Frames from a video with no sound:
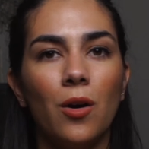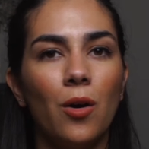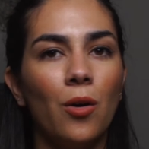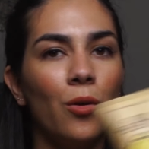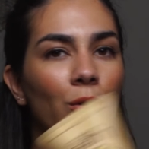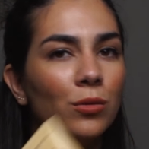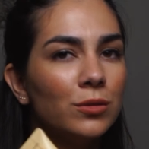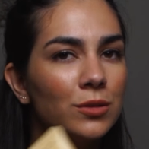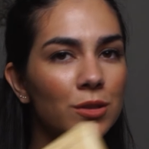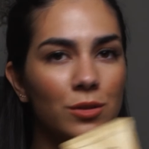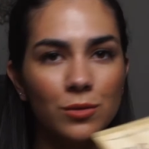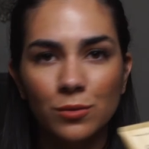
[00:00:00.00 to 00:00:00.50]

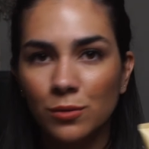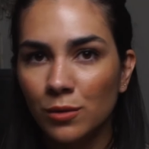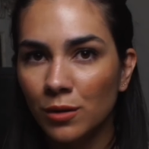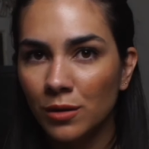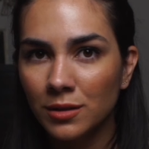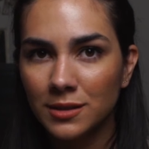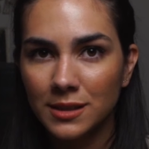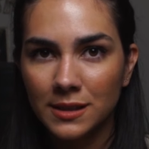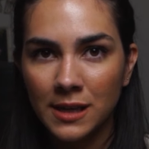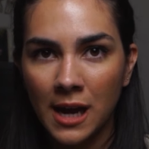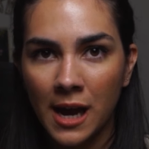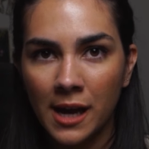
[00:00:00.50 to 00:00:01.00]
old
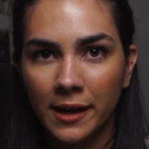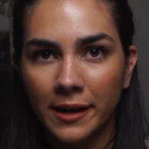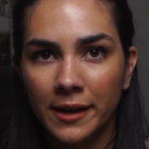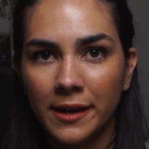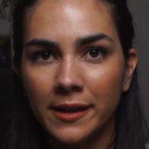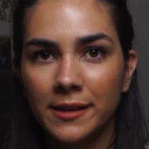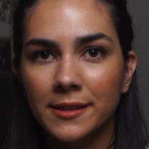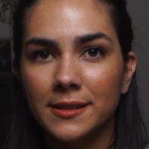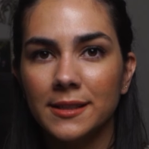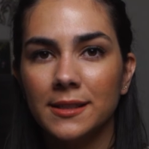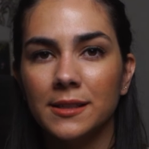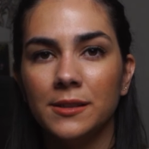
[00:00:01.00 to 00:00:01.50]
school
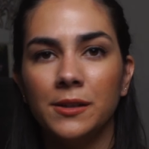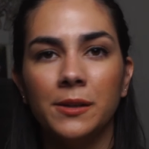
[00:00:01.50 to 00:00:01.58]
status.